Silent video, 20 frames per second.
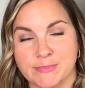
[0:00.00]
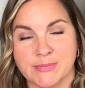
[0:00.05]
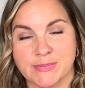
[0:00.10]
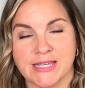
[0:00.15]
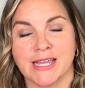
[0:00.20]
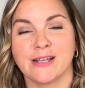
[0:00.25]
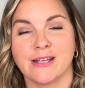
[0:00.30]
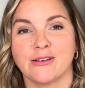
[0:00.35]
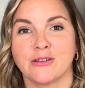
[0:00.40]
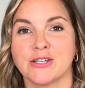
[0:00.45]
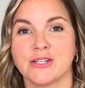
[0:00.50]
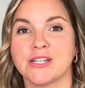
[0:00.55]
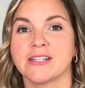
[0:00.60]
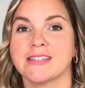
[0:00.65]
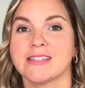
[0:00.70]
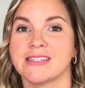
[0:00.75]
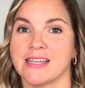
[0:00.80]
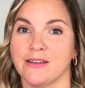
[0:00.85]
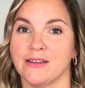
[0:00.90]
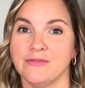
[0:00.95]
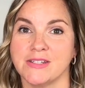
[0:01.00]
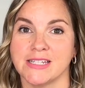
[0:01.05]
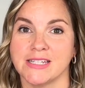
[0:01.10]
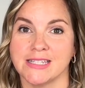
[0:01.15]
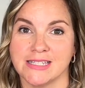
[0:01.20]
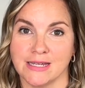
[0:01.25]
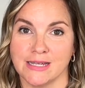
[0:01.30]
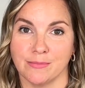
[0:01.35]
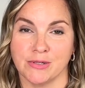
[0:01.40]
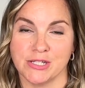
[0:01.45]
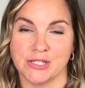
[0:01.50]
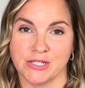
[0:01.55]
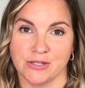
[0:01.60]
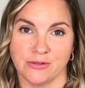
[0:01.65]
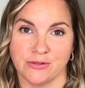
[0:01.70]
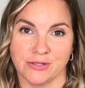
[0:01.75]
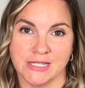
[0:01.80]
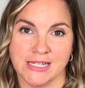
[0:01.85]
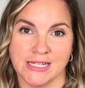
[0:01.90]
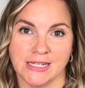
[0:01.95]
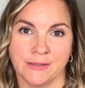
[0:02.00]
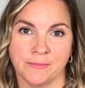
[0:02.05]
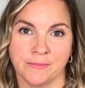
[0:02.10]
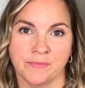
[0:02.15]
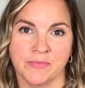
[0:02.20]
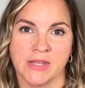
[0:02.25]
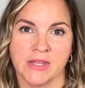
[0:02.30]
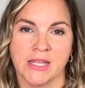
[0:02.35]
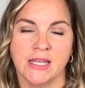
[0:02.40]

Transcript: psychological safety established in your team.